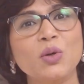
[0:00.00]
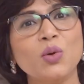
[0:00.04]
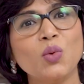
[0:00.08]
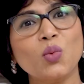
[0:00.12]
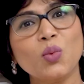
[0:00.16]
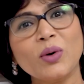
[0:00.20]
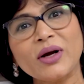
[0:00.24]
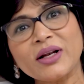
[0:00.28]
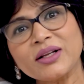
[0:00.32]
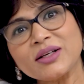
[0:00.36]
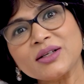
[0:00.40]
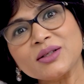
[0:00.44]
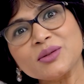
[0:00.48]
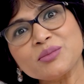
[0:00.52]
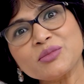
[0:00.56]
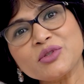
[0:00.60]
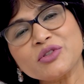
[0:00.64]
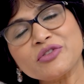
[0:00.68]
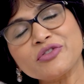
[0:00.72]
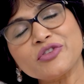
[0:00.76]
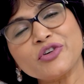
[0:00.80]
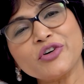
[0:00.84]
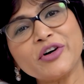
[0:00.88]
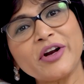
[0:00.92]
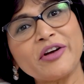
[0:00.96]
Welcome
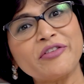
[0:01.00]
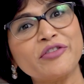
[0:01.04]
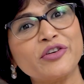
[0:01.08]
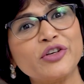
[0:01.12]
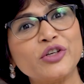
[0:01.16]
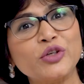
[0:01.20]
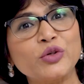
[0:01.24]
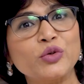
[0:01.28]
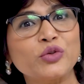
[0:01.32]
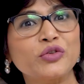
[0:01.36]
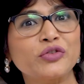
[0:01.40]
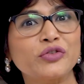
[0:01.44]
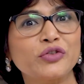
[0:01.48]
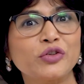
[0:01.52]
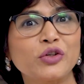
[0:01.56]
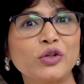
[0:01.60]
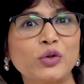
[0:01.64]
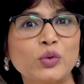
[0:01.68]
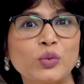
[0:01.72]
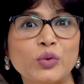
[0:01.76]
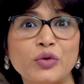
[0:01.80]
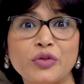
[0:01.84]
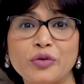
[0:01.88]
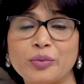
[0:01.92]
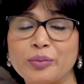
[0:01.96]
to Forever
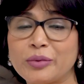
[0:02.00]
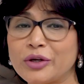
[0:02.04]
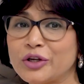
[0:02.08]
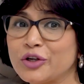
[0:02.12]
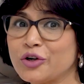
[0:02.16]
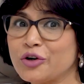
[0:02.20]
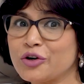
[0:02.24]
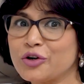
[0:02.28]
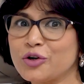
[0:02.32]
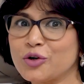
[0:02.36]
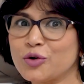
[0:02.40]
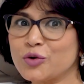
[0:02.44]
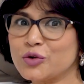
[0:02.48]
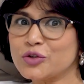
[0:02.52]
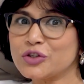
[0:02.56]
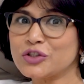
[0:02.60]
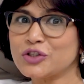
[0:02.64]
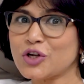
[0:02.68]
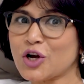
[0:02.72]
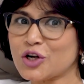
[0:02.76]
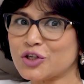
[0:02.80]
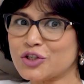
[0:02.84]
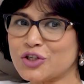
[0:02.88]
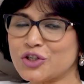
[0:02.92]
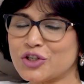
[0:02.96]
Youthful with me, your host,
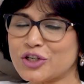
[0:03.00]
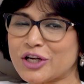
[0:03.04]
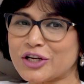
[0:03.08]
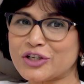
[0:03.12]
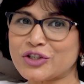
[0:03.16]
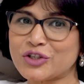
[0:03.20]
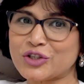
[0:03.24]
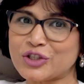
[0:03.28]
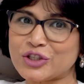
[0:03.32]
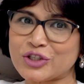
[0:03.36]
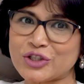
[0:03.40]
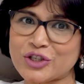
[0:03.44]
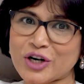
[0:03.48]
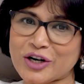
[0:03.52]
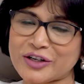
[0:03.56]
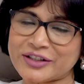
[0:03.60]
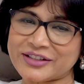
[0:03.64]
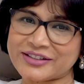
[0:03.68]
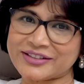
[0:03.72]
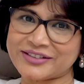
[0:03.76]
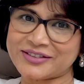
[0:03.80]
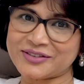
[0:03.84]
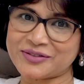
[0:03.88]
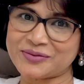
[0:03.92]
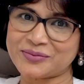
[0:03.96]
Dr. Jaishree
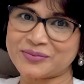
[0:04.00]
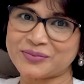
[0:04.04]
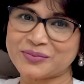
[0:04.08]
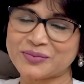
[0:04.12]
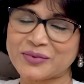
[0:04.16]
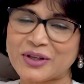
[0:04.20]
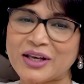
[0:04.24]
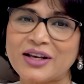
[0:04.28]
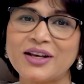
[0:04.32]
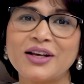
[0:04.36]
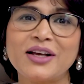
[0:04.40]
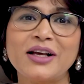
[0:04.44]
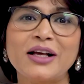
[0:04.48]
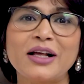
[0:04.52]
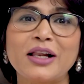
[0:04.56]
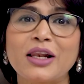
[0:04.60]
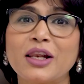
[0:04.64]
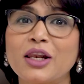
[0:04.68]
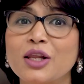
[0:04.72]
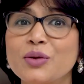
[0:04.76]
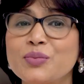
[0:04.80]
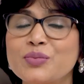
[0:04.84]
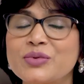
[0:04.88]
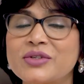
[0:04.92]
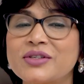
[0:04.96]
Sharad.
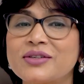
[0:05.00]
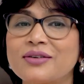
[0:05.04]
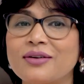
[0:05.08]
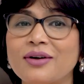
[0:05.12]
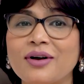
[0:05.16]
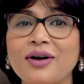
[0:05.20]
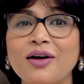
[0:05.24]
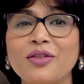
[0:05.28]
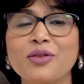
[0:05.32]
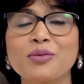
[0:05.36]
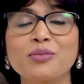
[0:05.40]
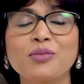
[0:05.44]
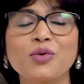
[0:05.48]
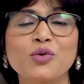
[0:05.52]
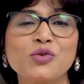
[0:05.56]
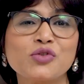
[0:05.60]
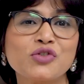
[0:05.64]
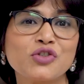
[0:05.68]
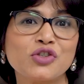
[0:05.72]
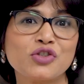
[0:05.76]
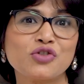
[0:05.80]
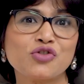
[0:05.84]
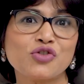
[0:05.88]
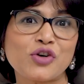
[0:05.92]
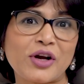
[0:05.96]
Lips are the
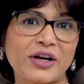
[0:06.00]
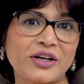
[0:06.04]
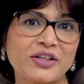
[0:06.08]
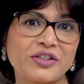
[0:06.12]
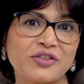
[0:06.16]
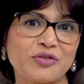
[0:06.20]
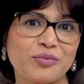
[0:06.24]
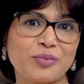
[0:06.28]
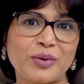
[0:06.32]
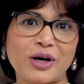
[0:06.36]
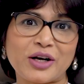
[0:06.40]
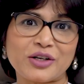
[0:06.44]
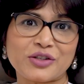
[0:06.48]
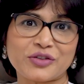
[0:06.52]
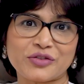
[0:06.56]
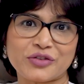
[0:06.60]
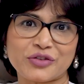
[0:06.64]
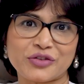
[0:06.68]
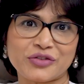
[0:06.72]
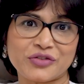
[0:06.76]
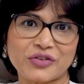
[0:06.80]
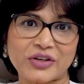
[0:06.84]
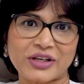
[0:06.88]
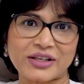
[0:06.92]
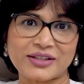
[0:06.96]
most attractive part of
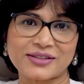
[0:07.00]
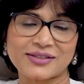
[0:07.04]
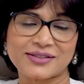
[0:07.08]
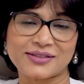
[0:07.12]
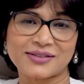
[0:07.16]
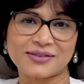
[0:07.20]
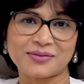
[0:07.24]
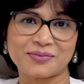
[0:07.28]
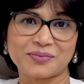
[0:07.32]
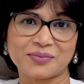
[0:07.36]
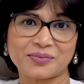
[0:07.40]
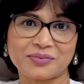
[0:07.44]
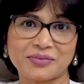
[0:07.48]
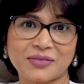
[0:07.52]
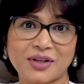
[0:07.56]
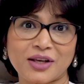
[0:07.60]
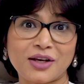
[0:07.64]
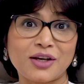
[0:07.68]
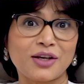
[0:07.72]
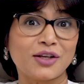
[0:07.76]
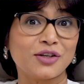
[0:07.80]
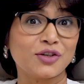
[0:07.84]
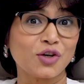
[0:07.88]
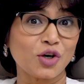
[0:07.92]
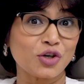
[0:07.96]
the face,
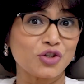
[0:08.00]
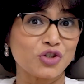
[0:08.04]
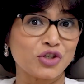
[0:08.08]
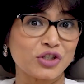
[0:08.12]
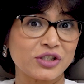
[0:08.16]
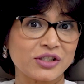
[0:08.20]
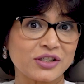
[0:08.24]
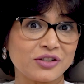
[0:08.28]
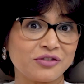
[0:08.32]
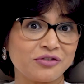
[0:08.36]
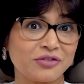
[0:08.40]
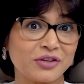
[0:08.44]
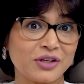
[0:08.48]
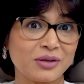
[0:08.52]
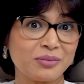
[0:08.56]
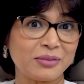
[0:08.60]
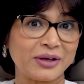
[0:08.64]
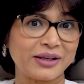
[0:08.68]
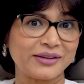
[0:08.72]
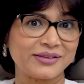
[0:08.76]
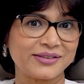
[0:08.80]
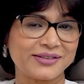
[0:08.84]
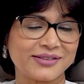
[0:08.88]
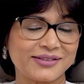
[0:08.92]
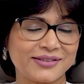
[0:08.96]
not just in
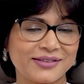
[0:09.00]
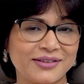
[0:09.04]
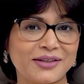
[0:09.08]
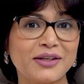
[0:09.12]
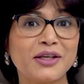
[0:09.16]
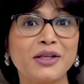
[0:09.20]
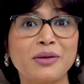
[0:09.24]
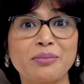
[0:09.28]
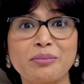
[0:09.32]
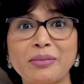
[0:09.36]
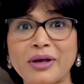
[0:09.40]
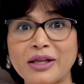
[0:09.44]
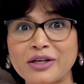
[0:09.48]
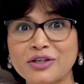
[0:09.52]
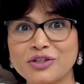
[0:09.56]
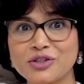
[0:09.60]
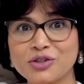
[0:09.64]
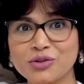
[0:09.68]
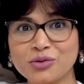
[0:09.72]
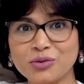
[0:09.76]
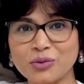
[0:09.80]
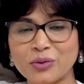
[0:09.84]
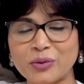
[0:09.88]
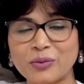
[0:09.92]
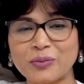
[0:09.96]
females, in men
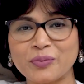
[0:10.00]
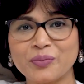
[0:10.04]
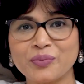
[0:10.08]
too.